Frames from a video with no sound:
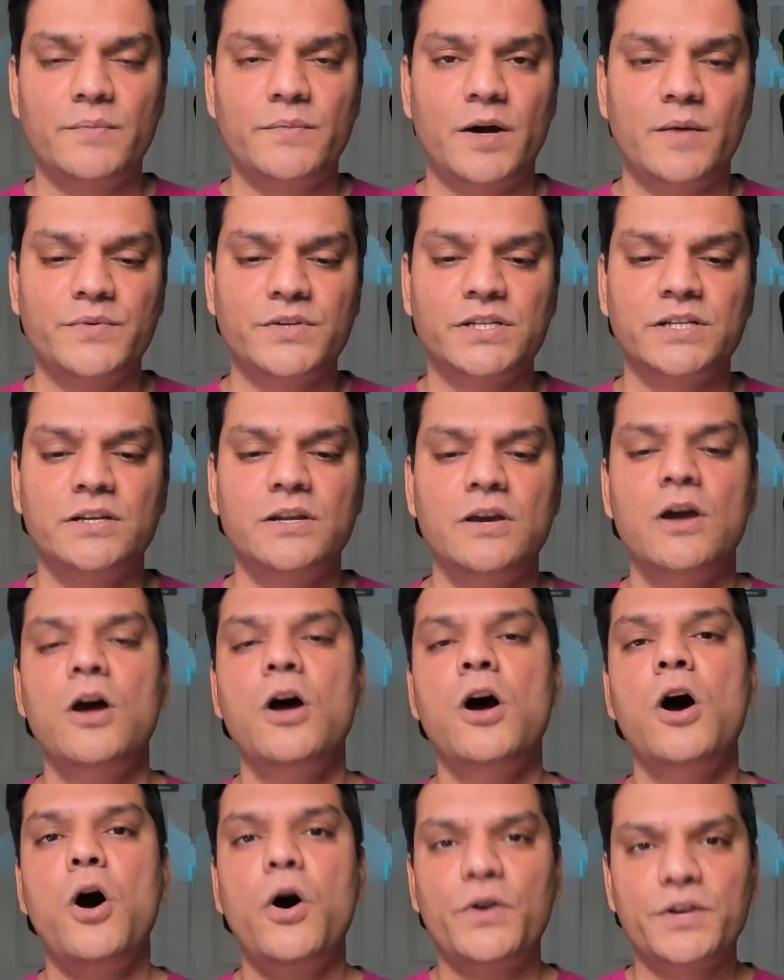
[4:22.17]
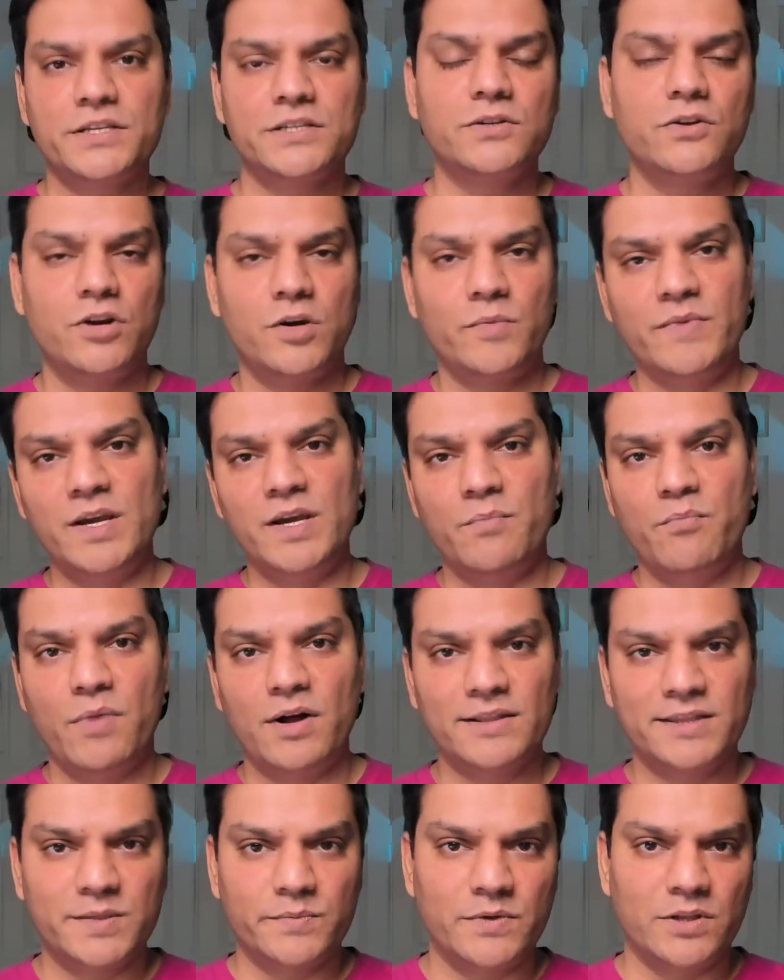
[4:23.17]
option or is it going to be a
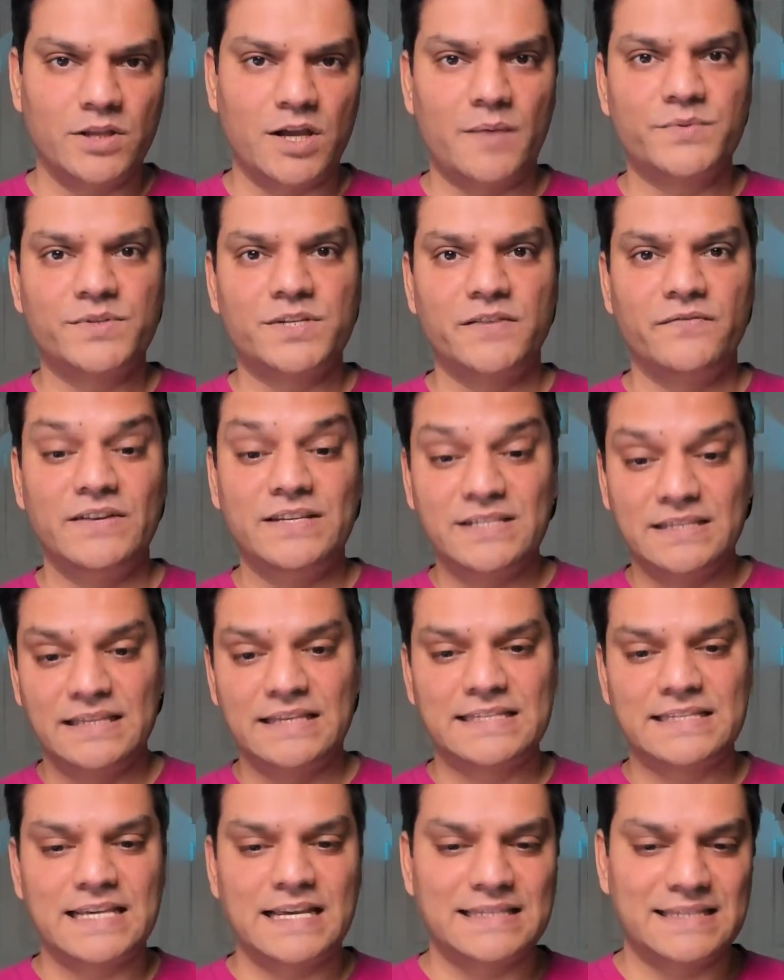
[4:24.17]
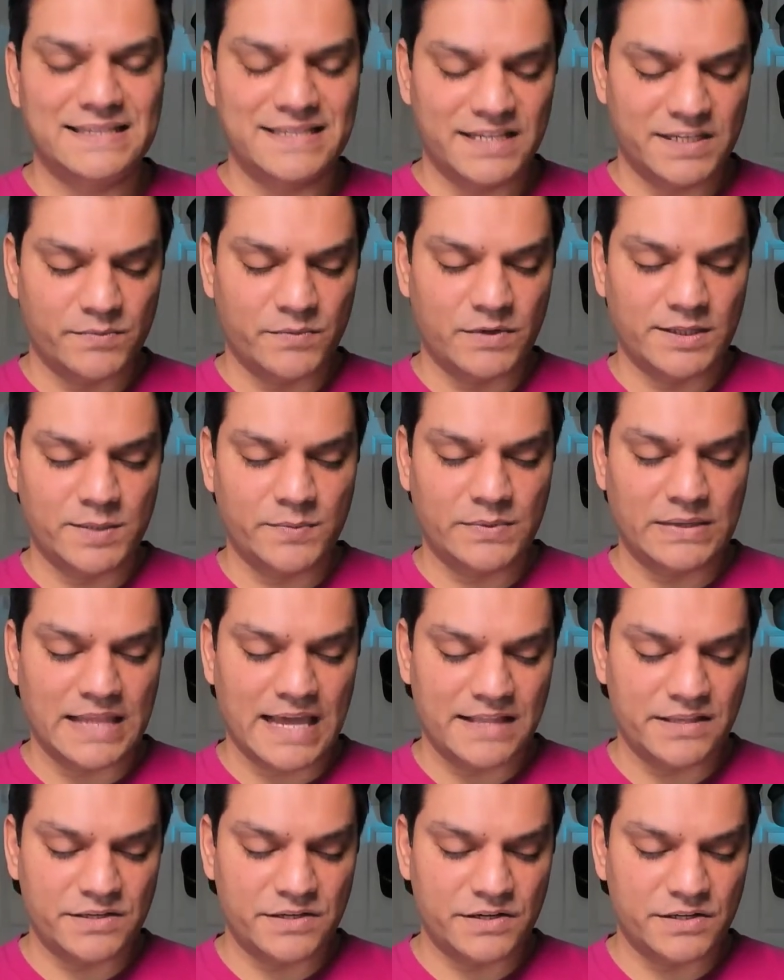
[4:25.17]
multiple option, which in this case, it says multiple
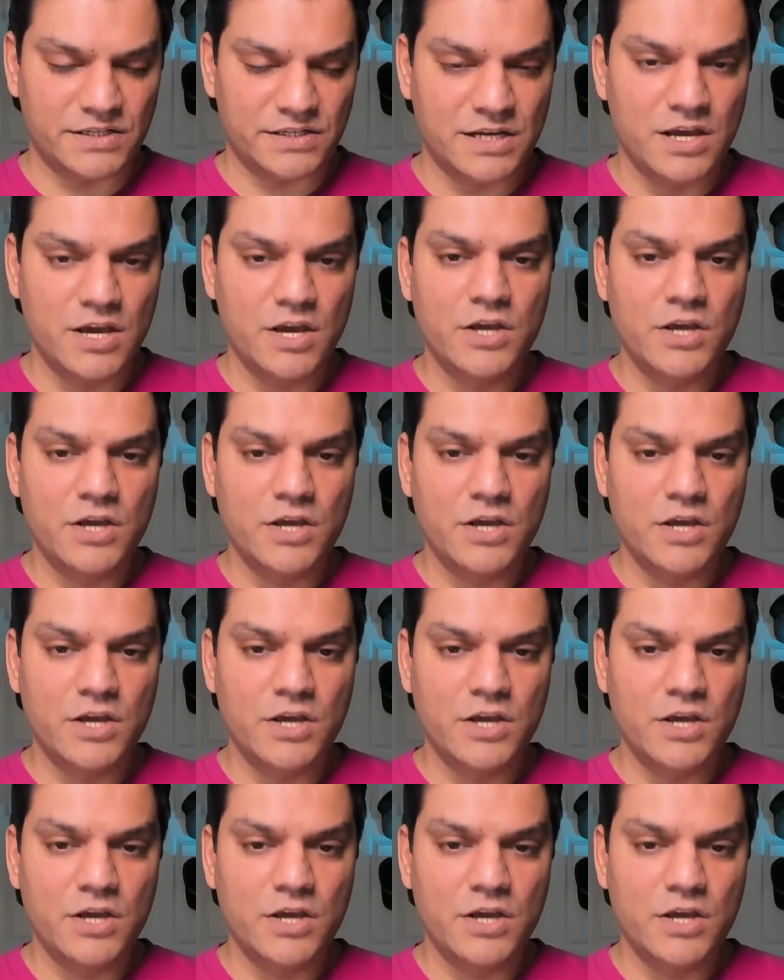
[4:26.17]
answers.